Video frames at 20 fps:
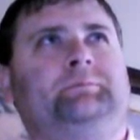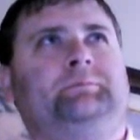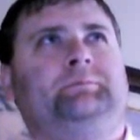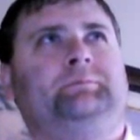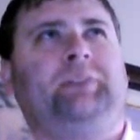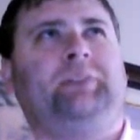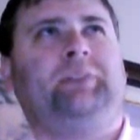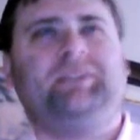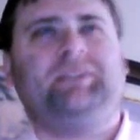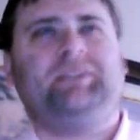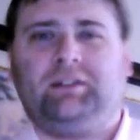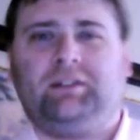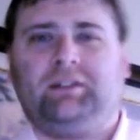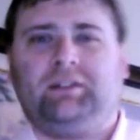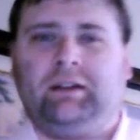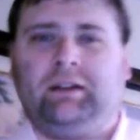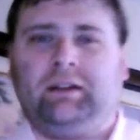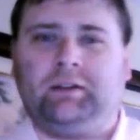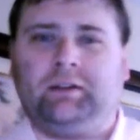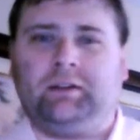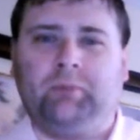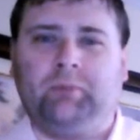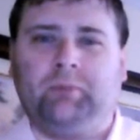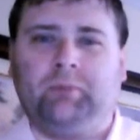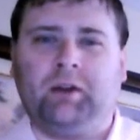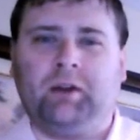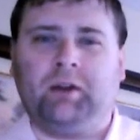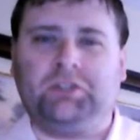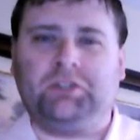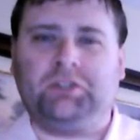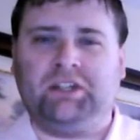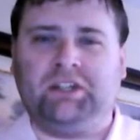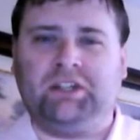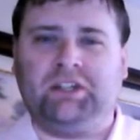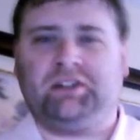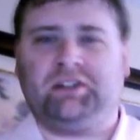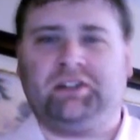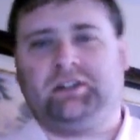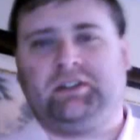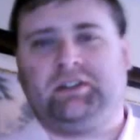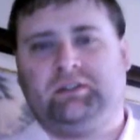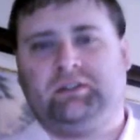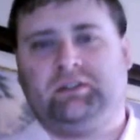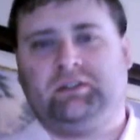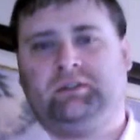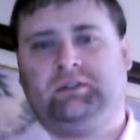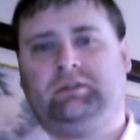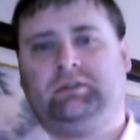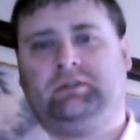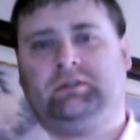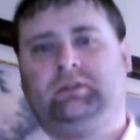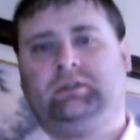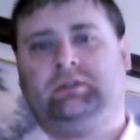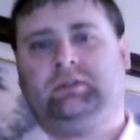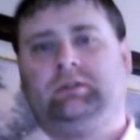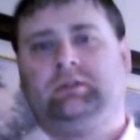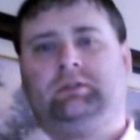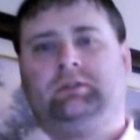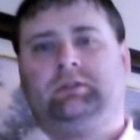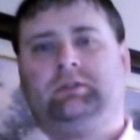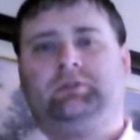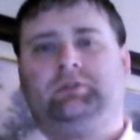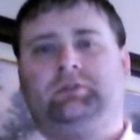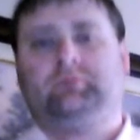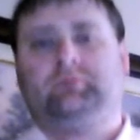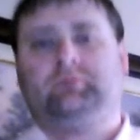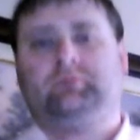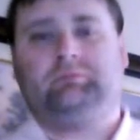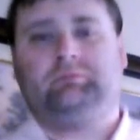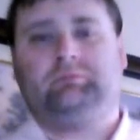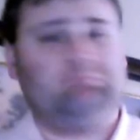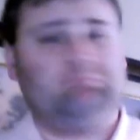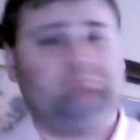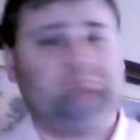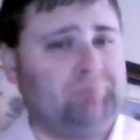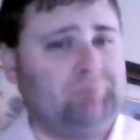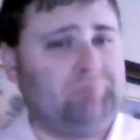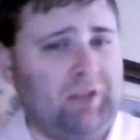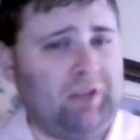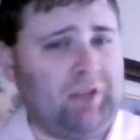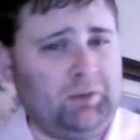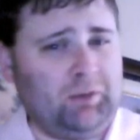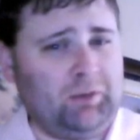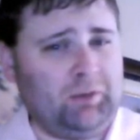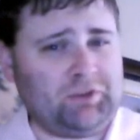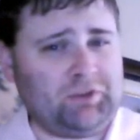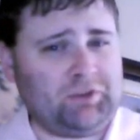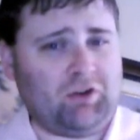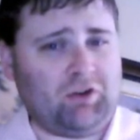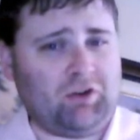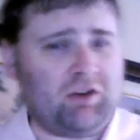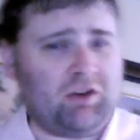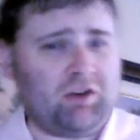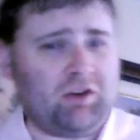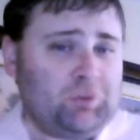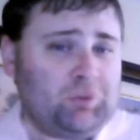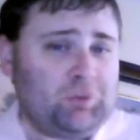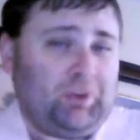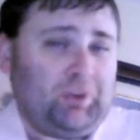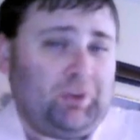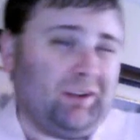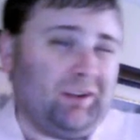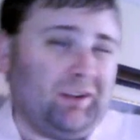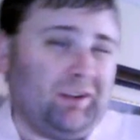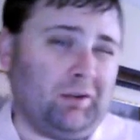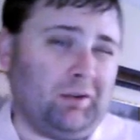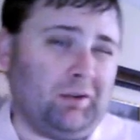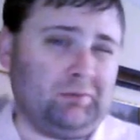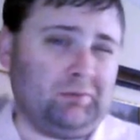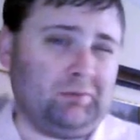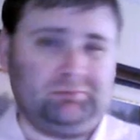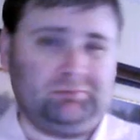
Basically, it compared Jesus, that he was our superhero.